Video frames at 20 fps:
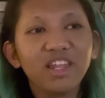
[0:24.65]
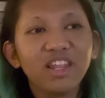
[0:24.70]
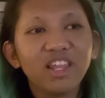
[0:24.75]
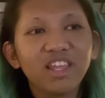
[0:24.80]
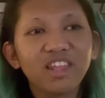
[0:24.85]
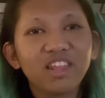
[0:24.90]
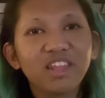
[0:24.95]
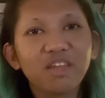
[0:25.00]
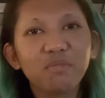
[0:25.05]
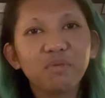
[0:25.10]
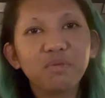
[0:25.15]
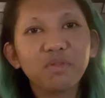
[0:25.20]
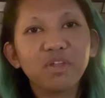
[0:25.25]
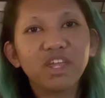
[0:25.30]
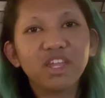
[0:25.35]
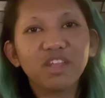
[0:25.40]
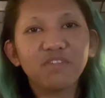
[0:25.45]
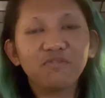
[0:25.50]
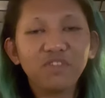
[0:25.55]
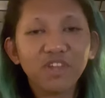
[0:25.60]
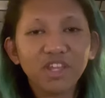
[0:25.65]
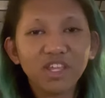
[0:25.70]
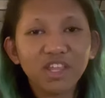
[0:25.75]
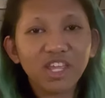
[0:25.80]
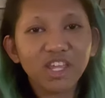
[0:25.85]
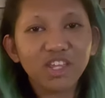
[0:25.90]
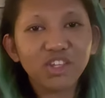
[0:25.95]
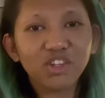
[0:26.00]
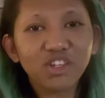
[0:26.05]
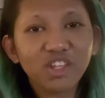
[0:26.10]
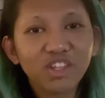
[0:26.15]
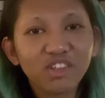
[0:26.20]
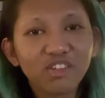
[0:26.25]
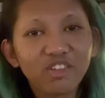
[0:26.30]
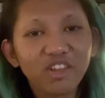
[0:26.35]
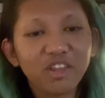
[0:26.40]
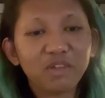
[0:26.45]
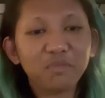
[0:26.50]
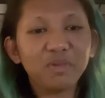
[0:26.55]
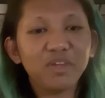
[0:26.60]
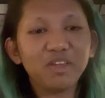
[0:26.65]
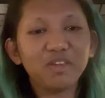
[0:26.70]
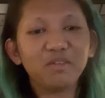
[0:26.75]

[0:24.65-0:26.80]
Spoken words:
like, sometimes I get a feeling that she doesn't like me.